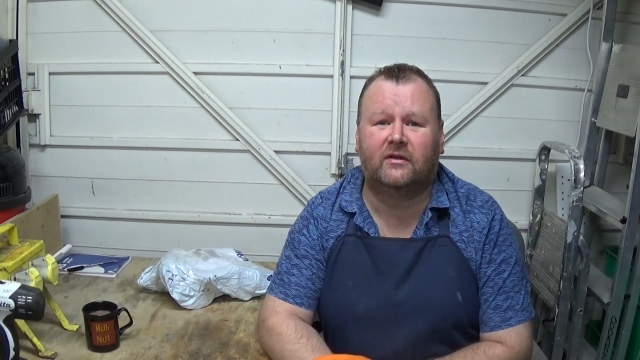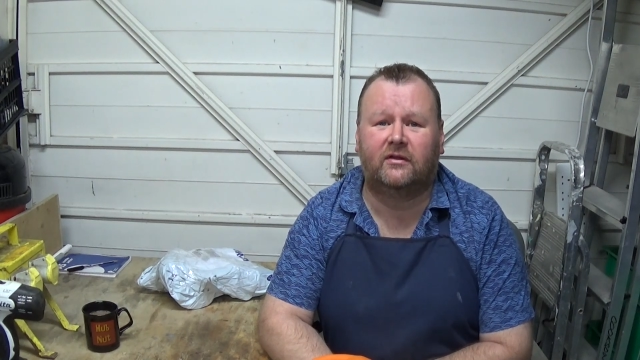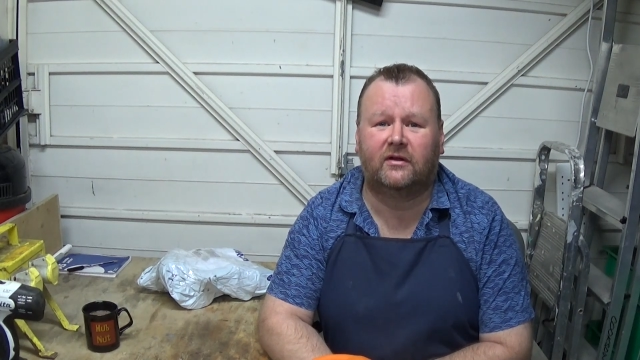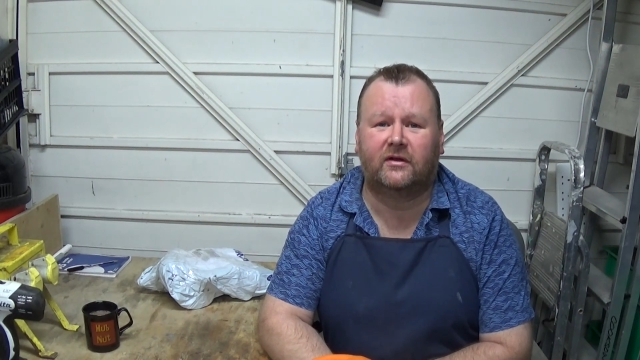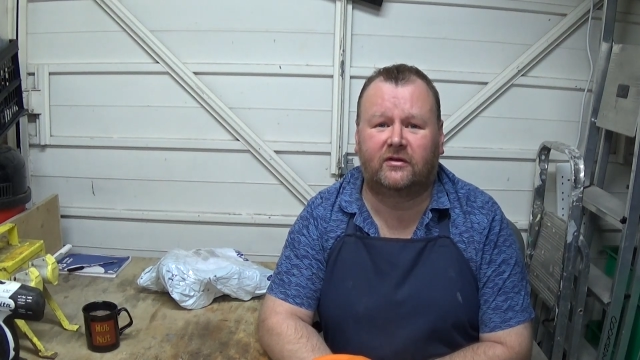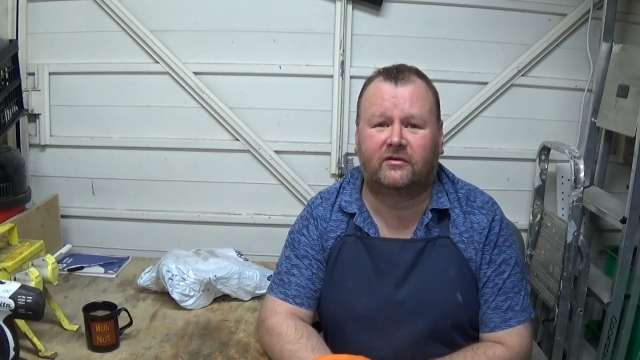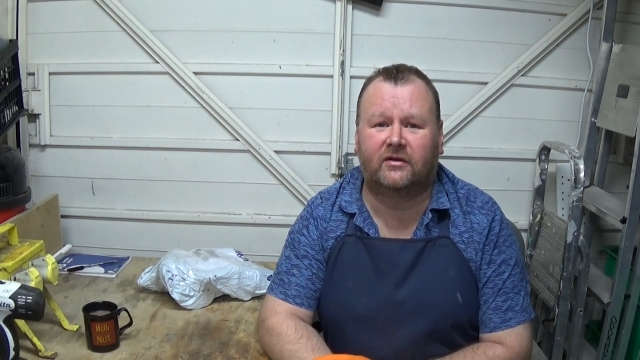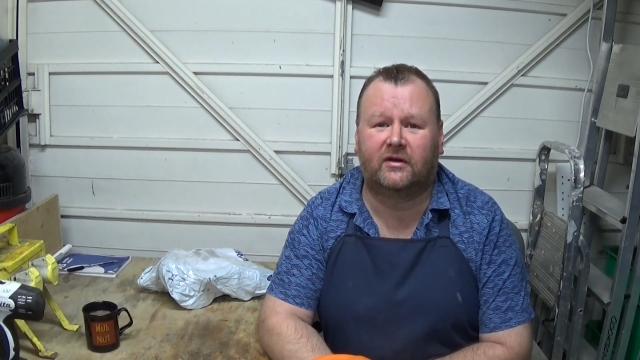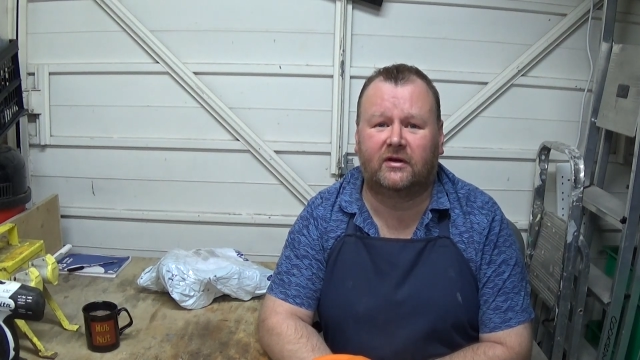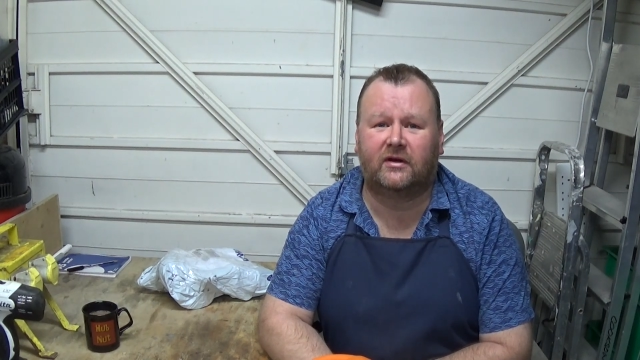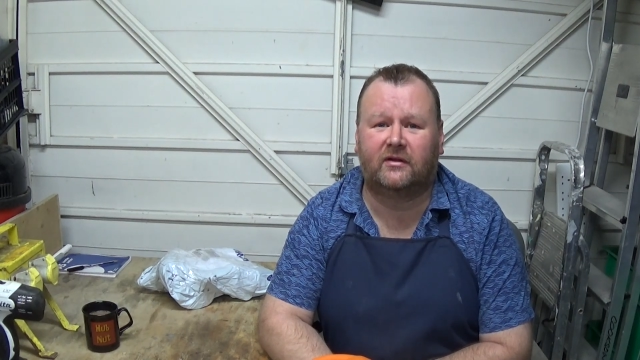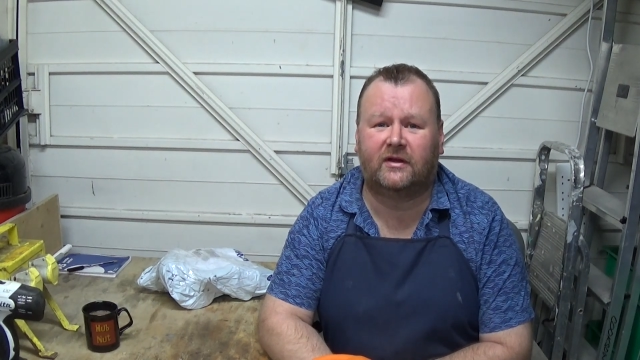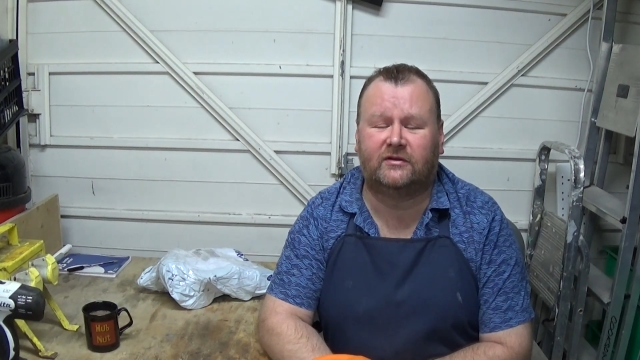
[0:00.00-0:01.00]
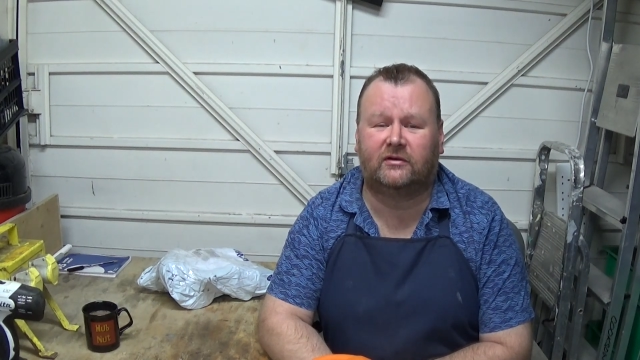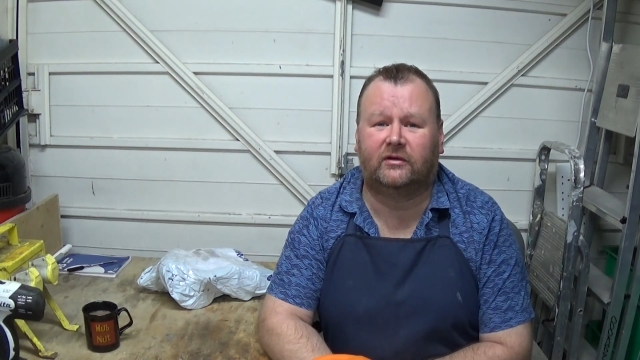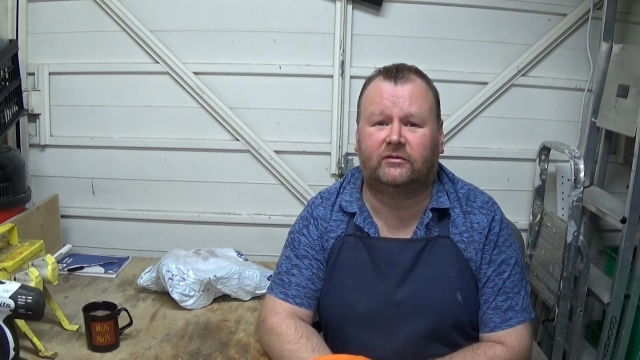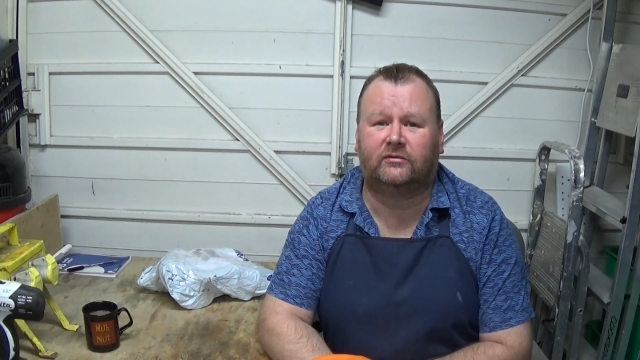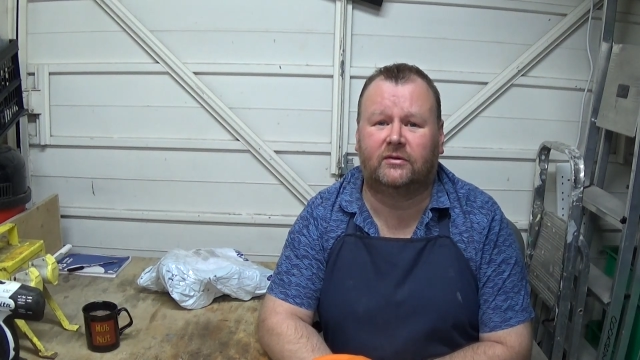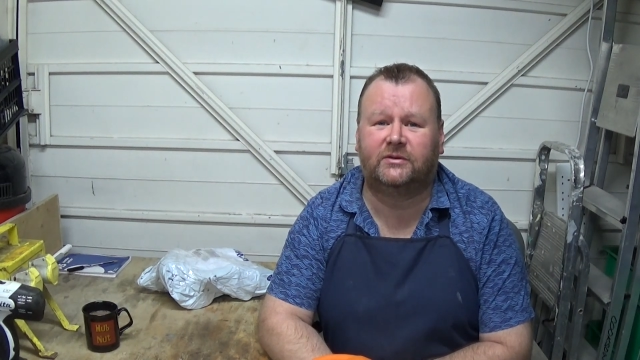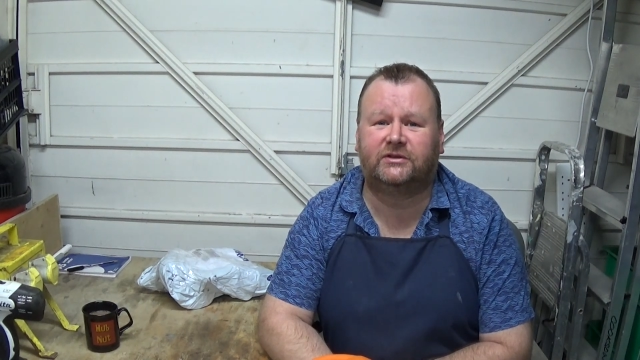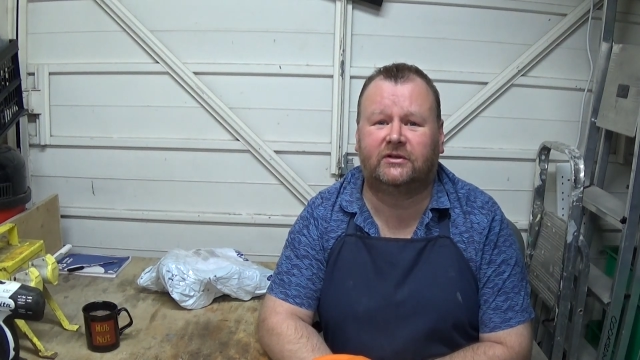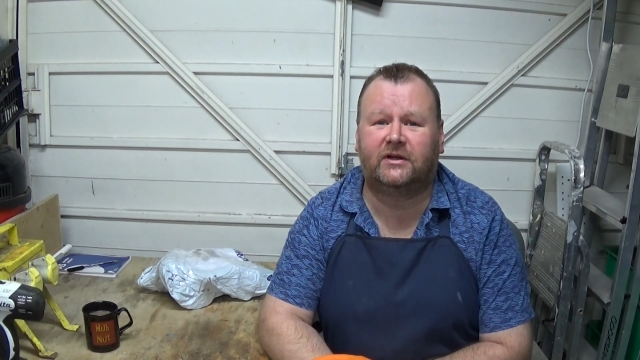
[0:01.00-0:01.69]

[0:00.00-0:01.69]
that there's a lot of rubbish on